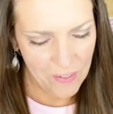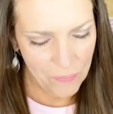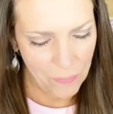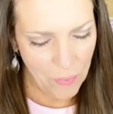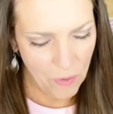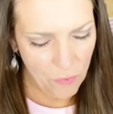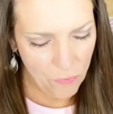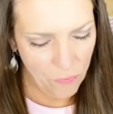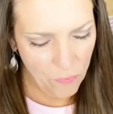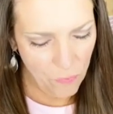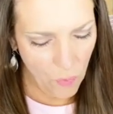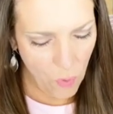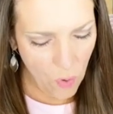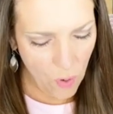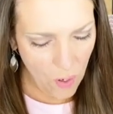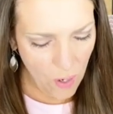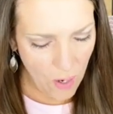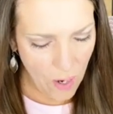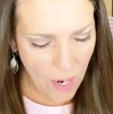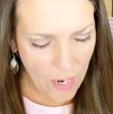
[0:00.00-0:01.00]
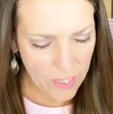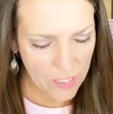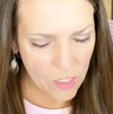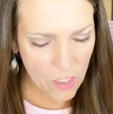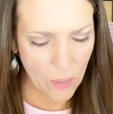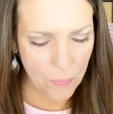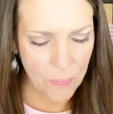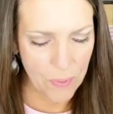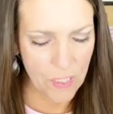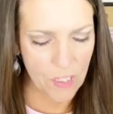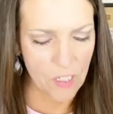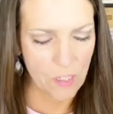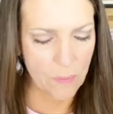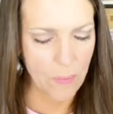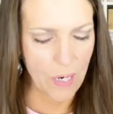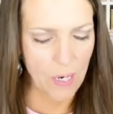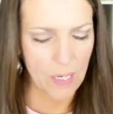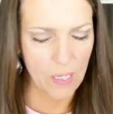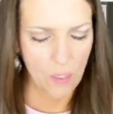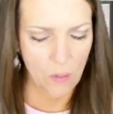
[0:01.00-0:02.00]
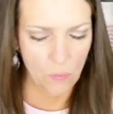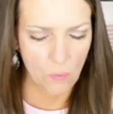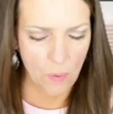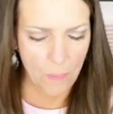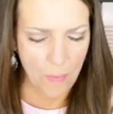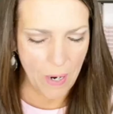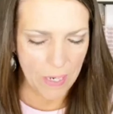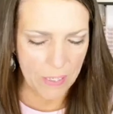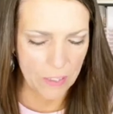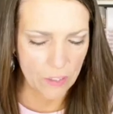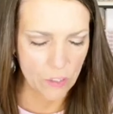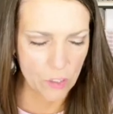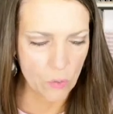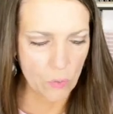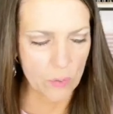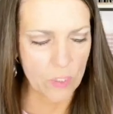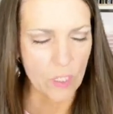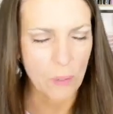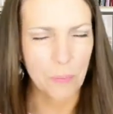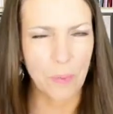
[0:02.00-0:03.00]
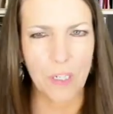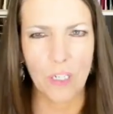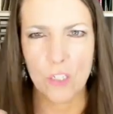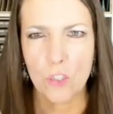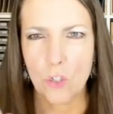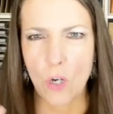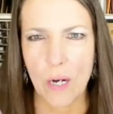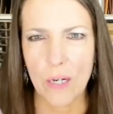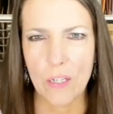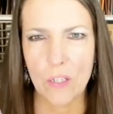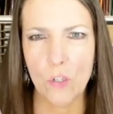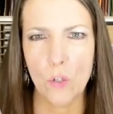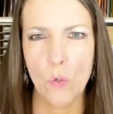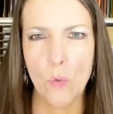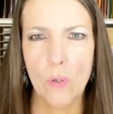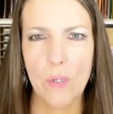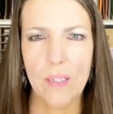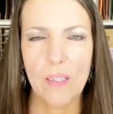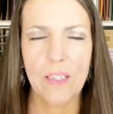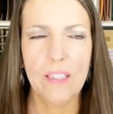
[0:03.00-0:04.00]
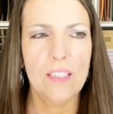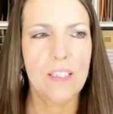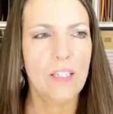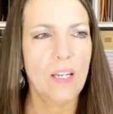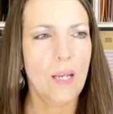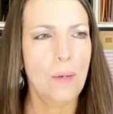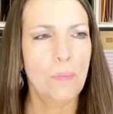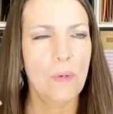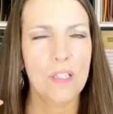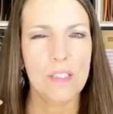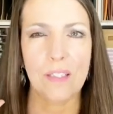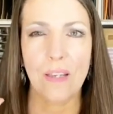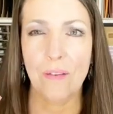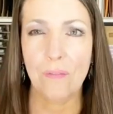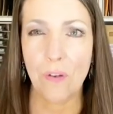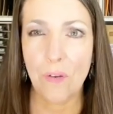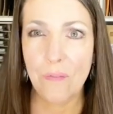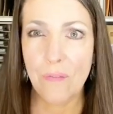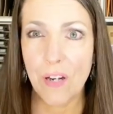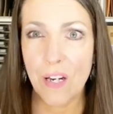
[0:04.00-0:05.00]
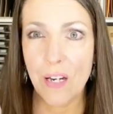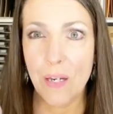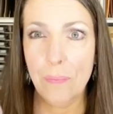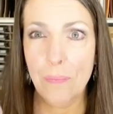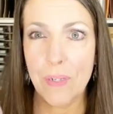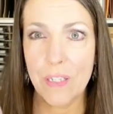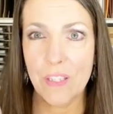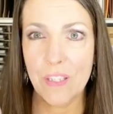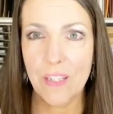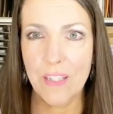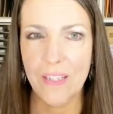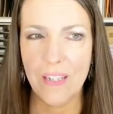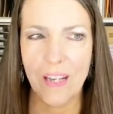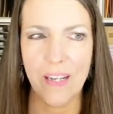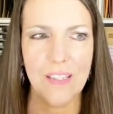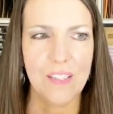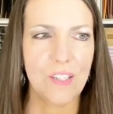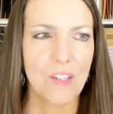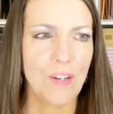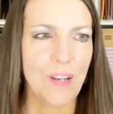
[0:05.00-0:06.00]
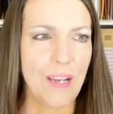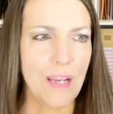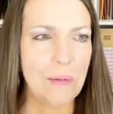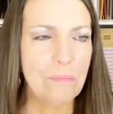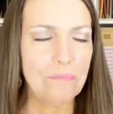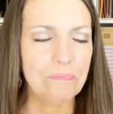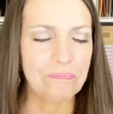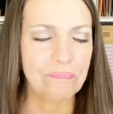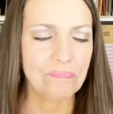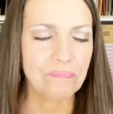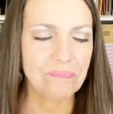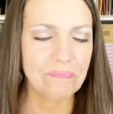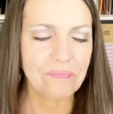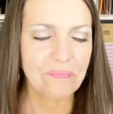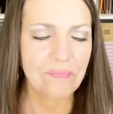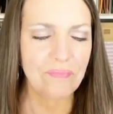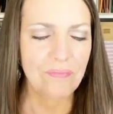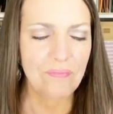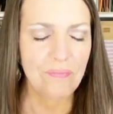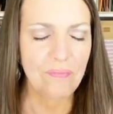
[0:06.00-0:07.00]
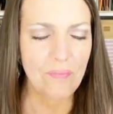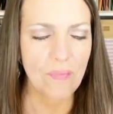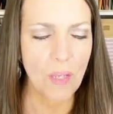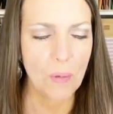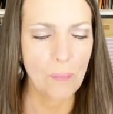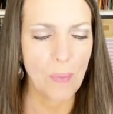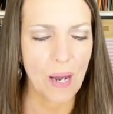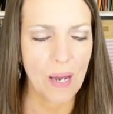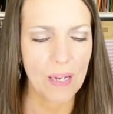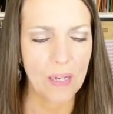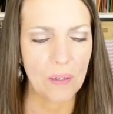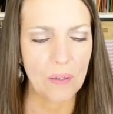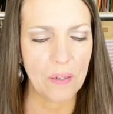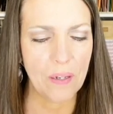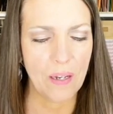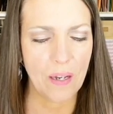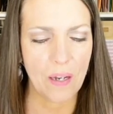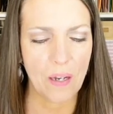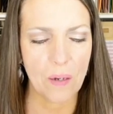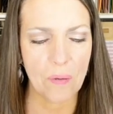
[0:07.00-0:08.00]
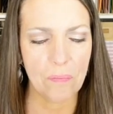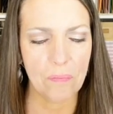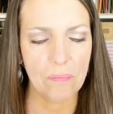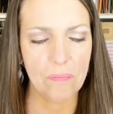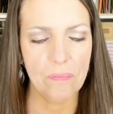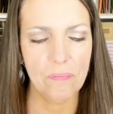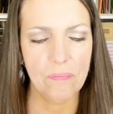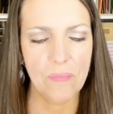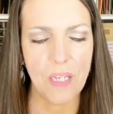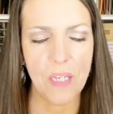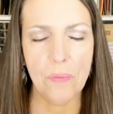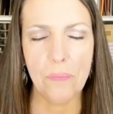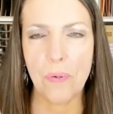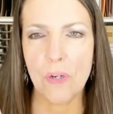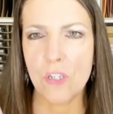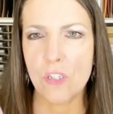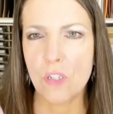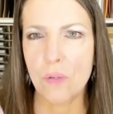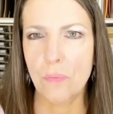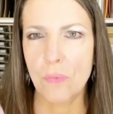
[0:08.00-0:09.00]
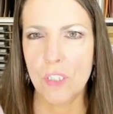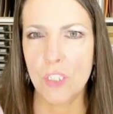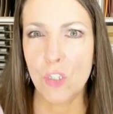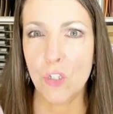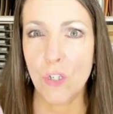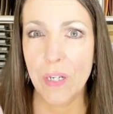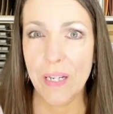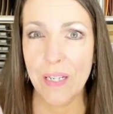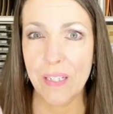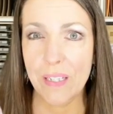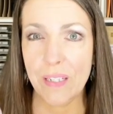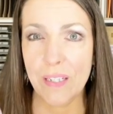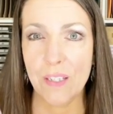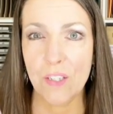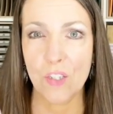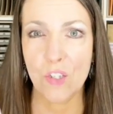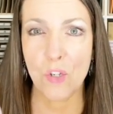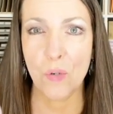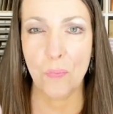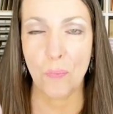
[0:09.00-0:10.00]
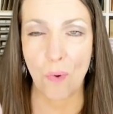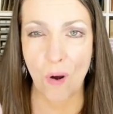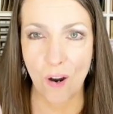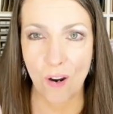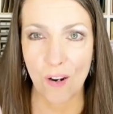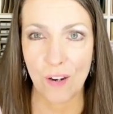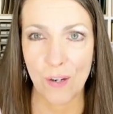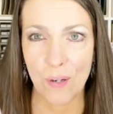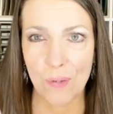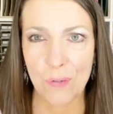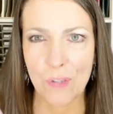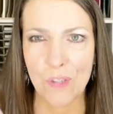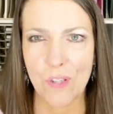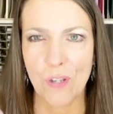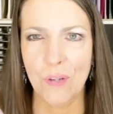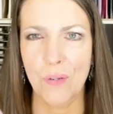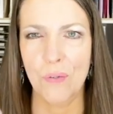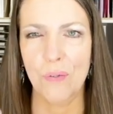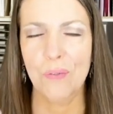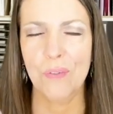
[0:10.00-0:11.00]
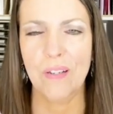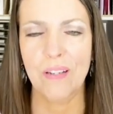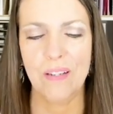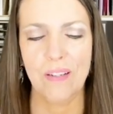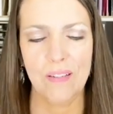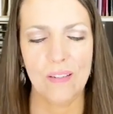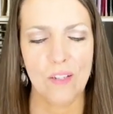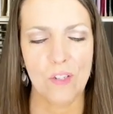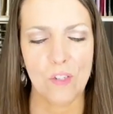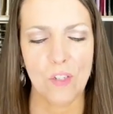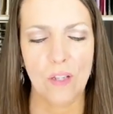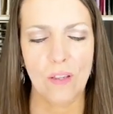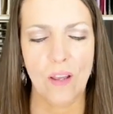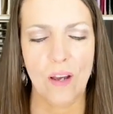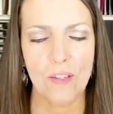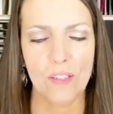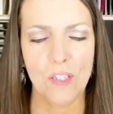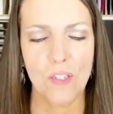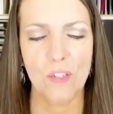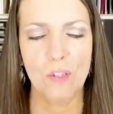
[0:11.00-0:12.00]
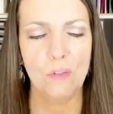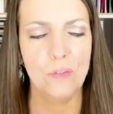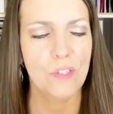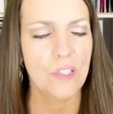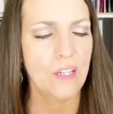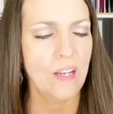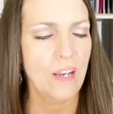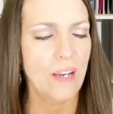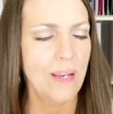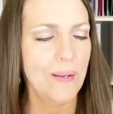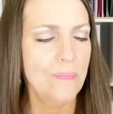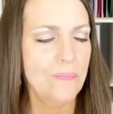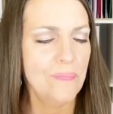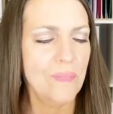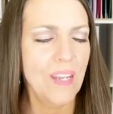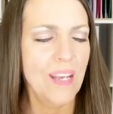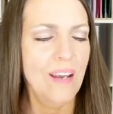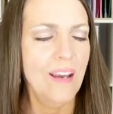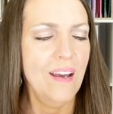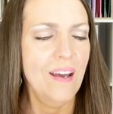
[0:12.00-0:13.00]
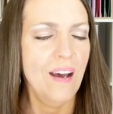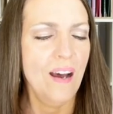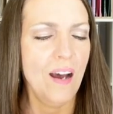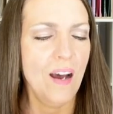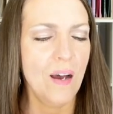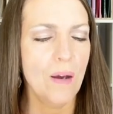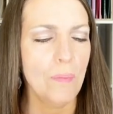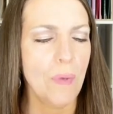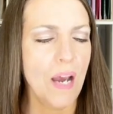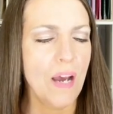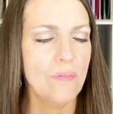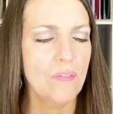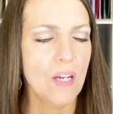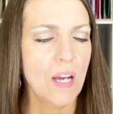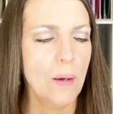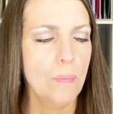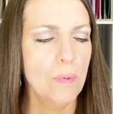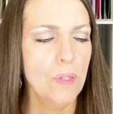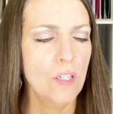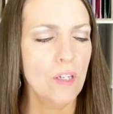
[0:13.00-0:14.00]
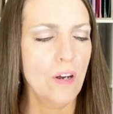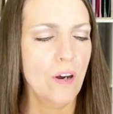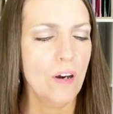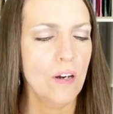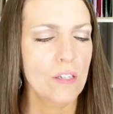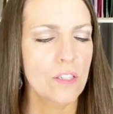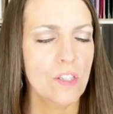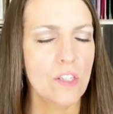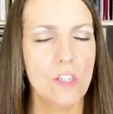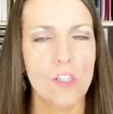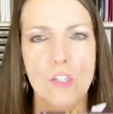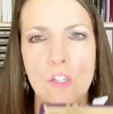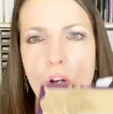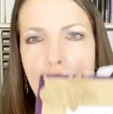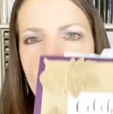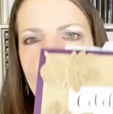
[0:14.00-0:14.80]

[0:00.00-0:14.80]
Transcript: Before I jump into my reminders, which I'm going to try to do quickly today because I have a very busy day today, my um, in-person retreat is tomorrow, so there's a lot to do today. Um, I have a couple of cards to show